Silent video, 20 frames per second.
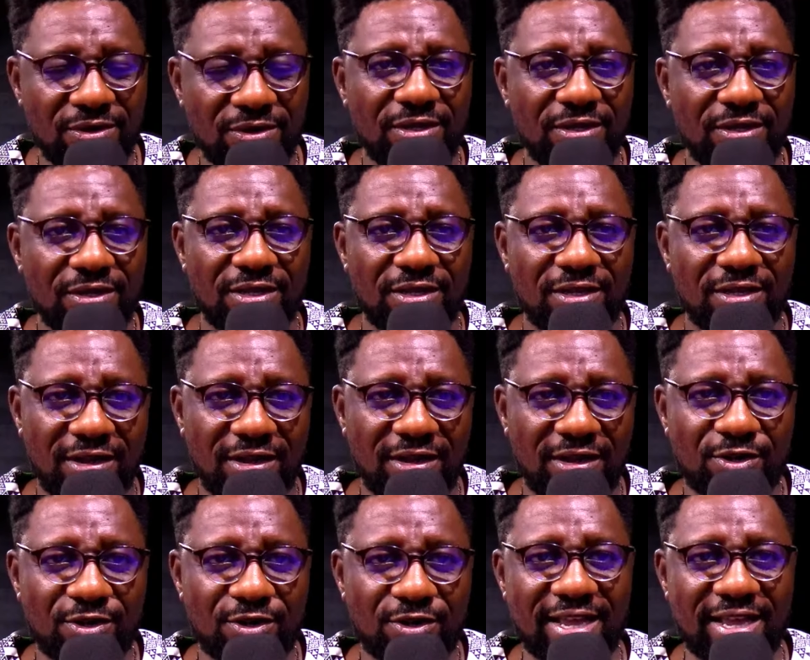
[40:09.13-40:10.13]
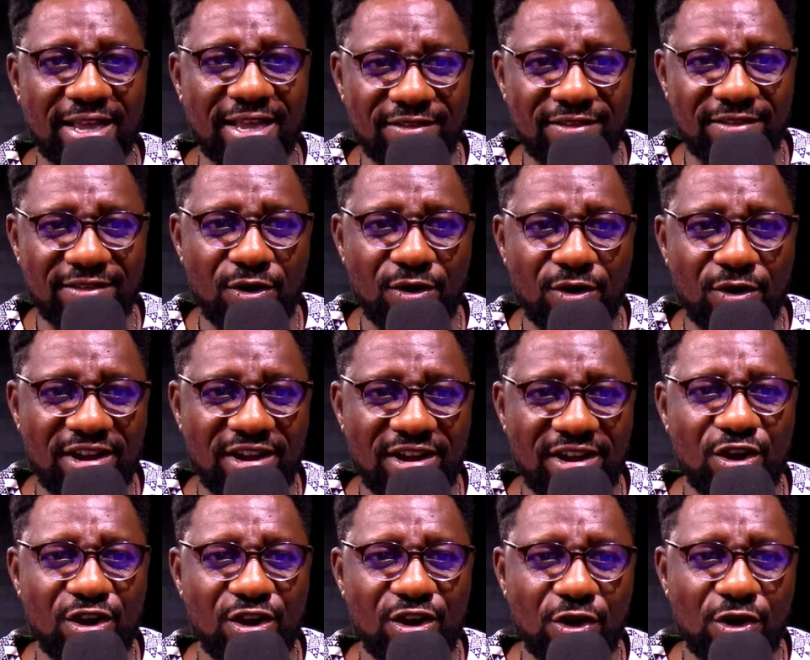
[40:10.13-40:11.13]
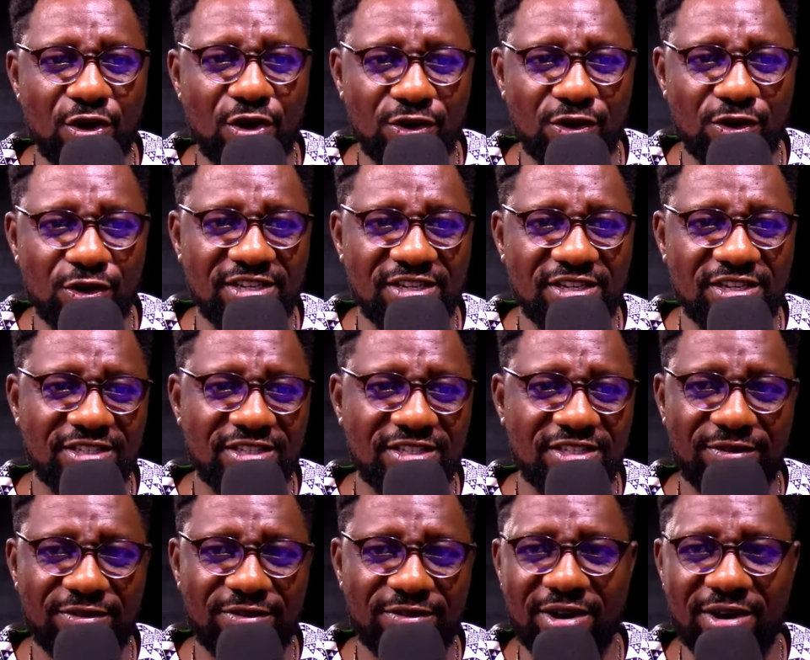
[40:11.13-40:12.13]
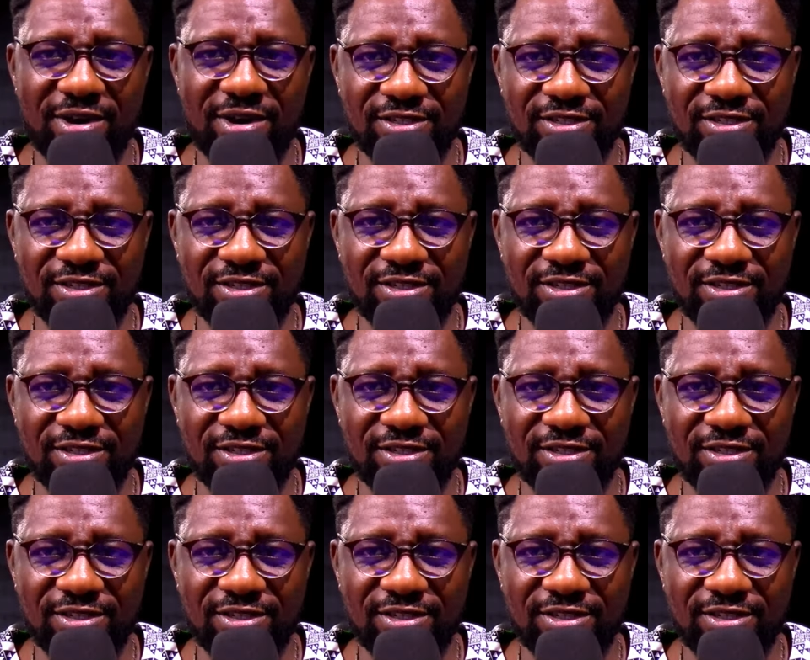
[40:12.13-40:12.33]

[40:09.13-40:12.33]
Because I gave them one very long holiday till February. So